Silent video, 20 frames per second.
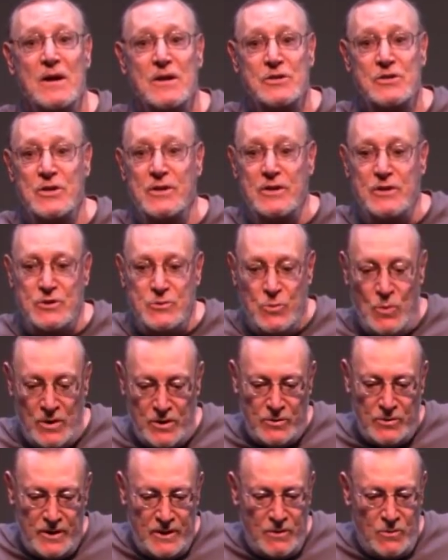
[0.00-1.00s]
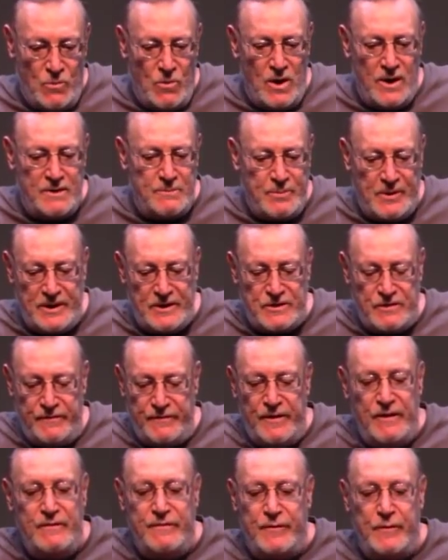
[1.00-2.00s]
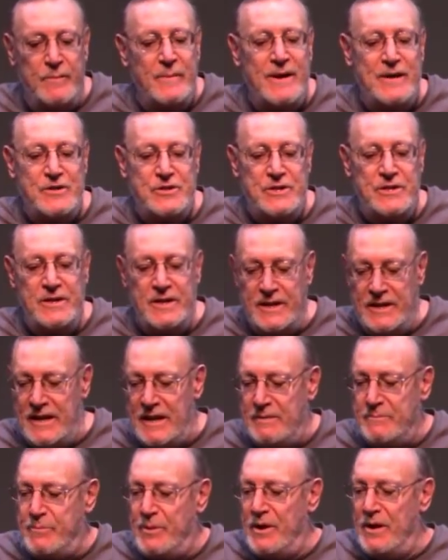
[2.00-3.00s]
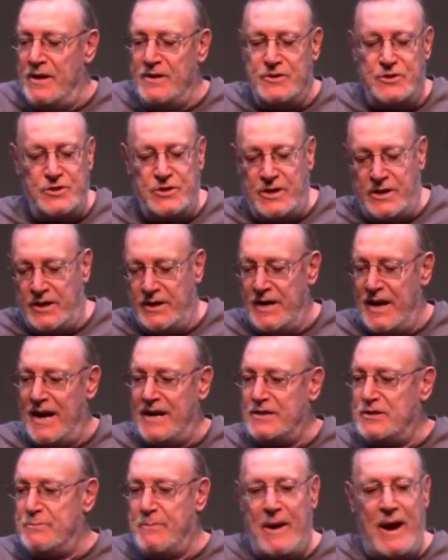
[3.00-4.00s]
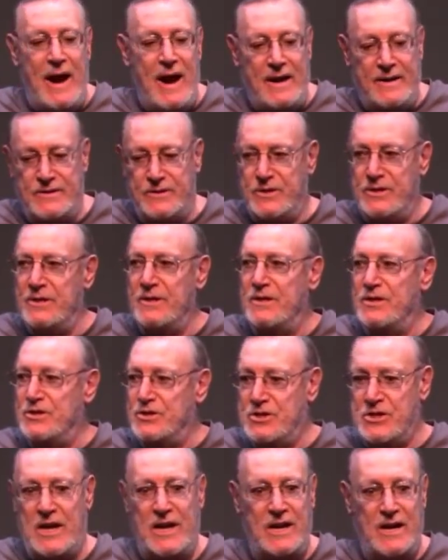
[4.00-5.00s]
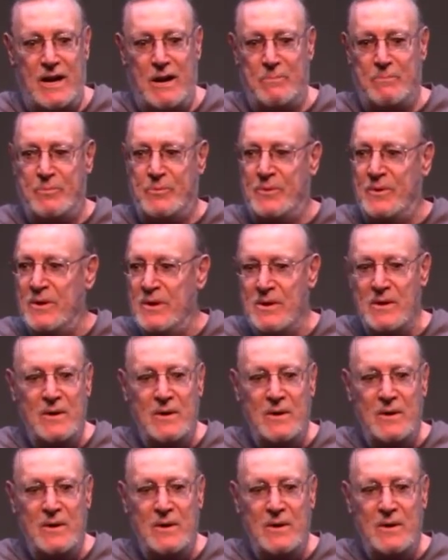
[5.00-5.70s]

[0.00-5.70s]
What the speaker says: So they're wondering what piece of information in that punch connects back to the setup.